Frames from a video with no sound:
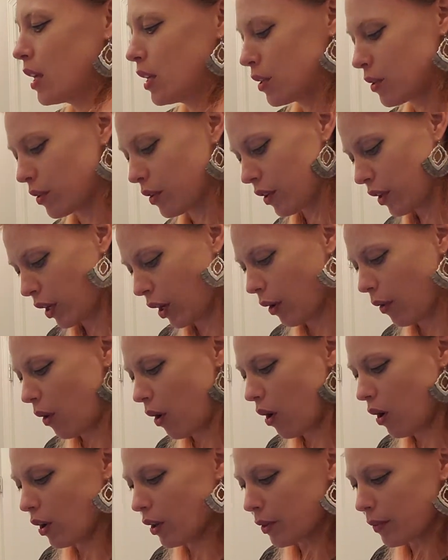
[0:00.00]
So I'm going to go
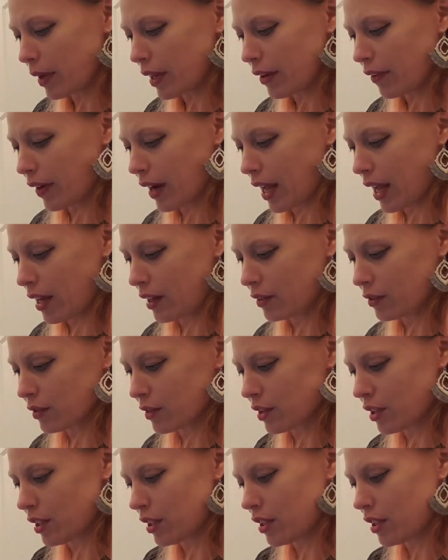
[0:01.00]
all the way around